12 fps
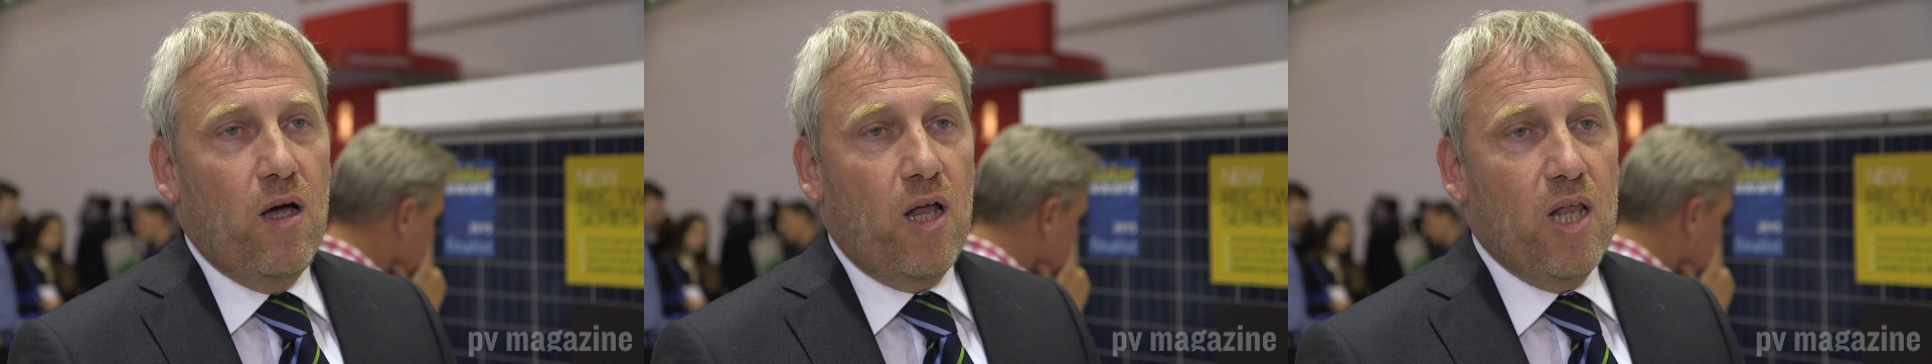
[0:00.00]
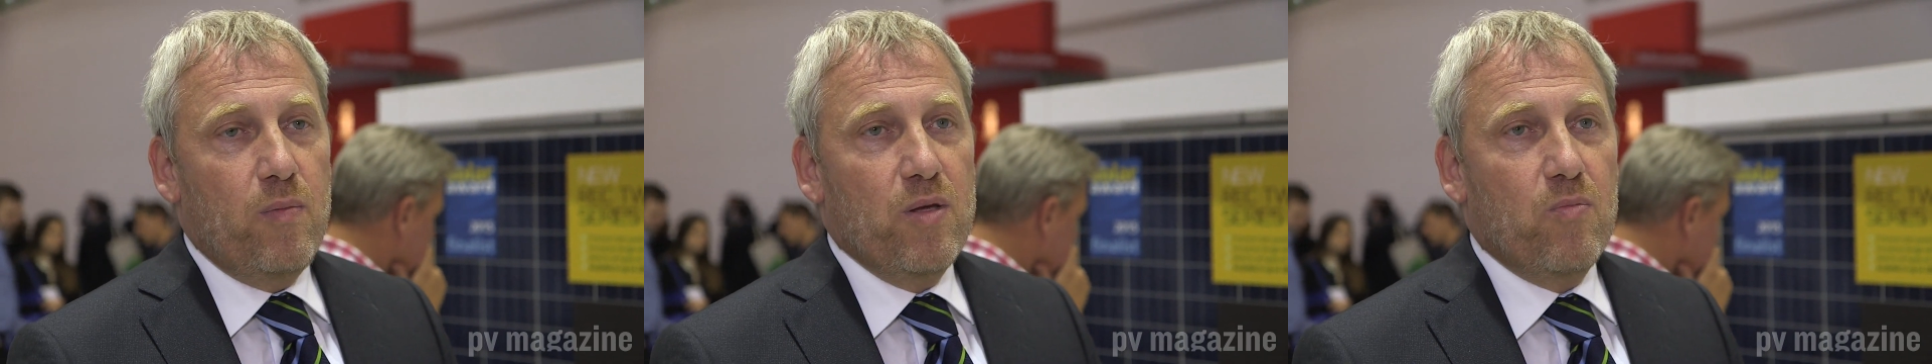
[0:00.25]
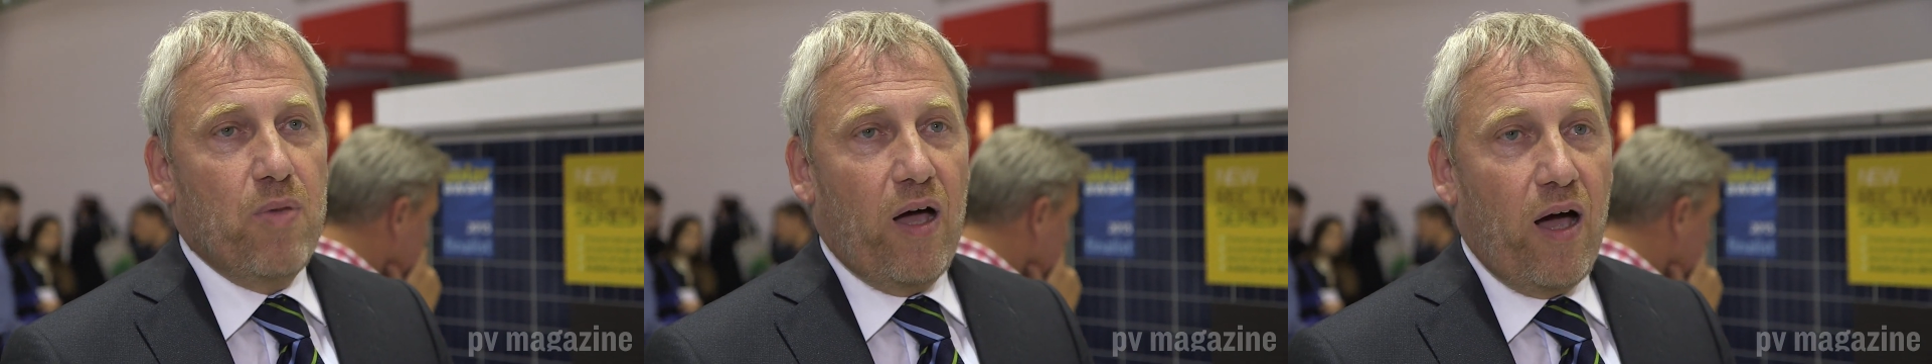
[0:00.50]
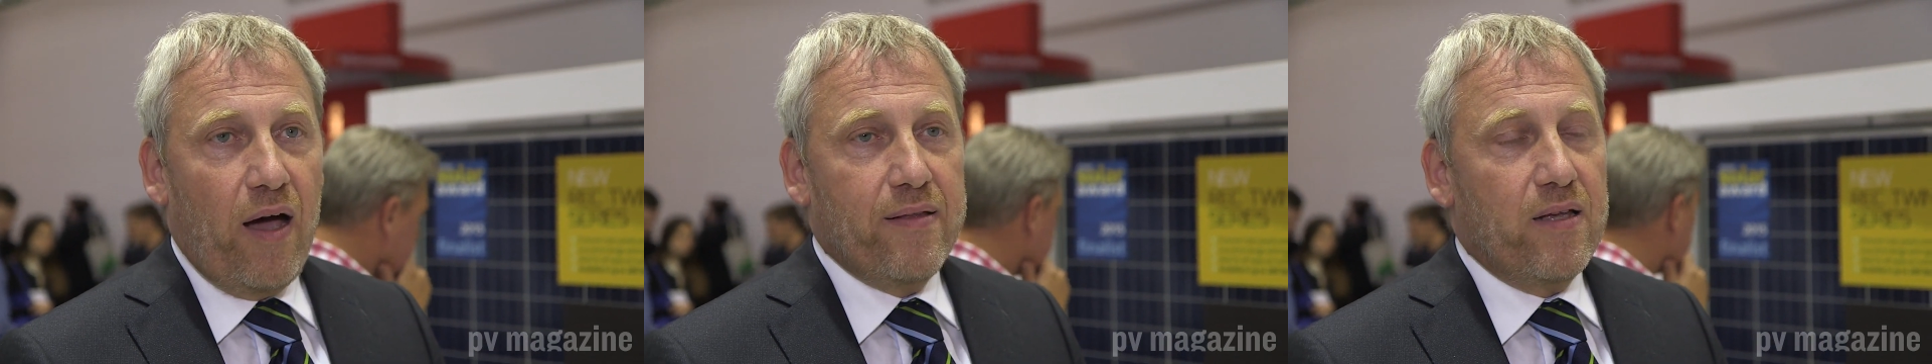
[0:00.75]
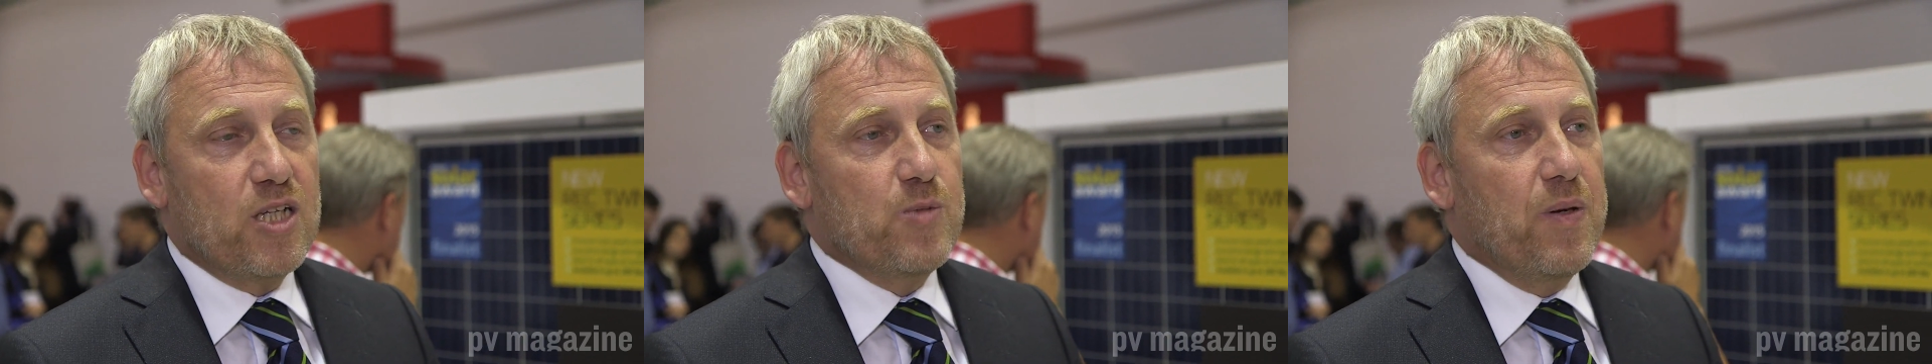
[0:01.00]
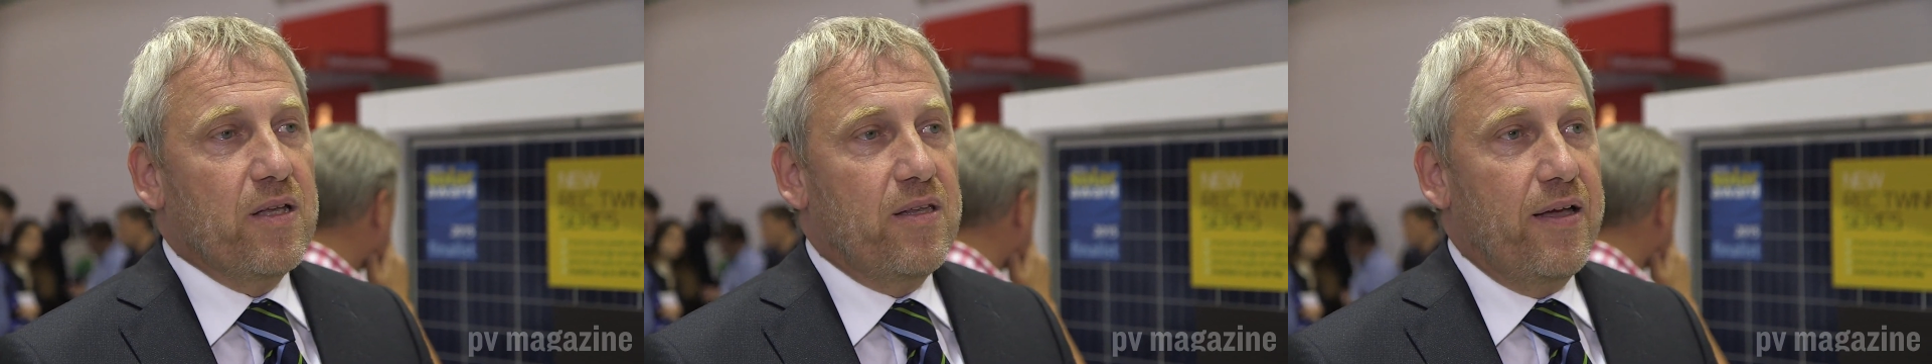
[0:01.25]
a little bit behind
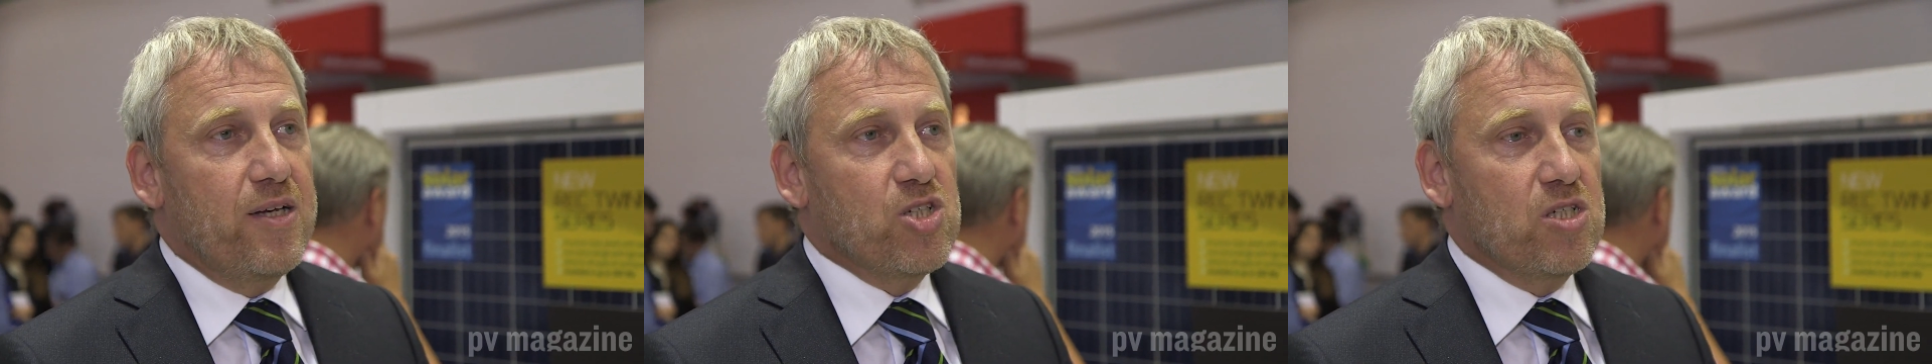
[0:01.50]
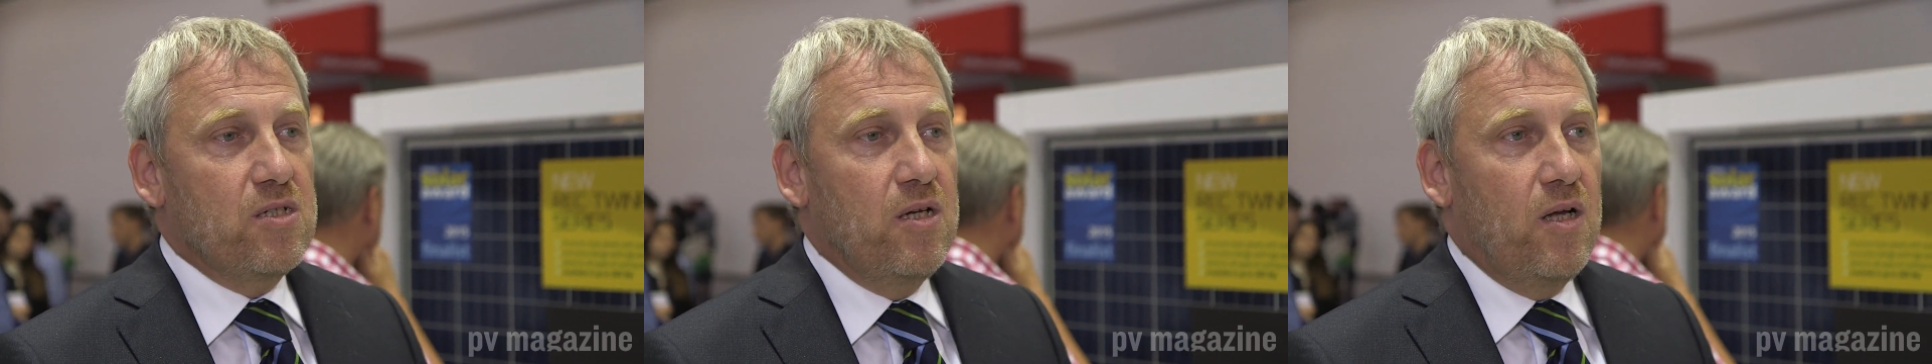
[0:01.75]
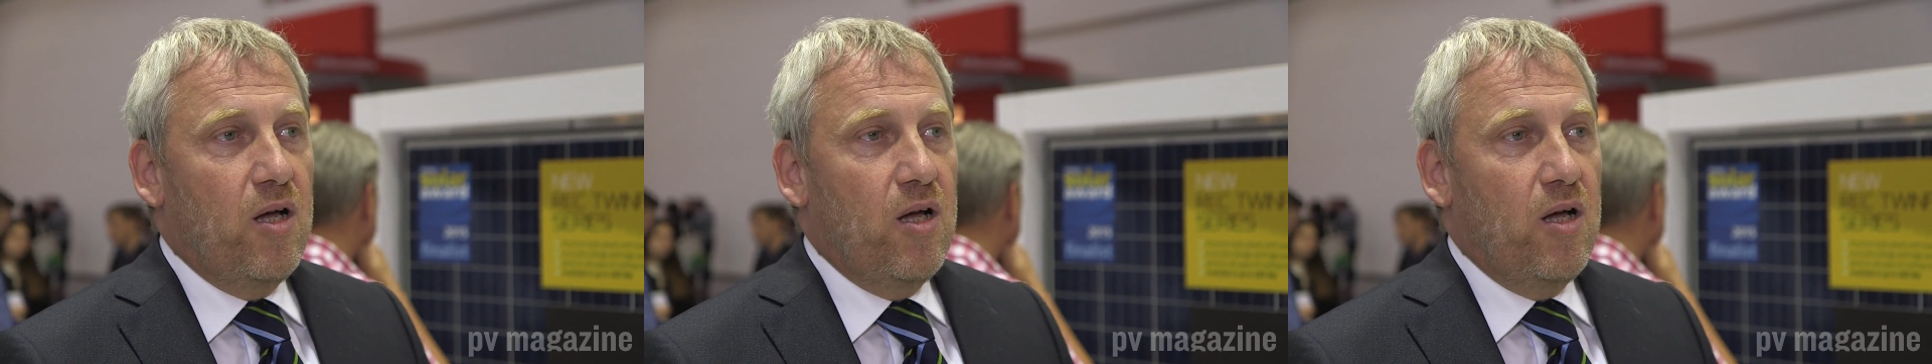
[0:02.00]
expectation,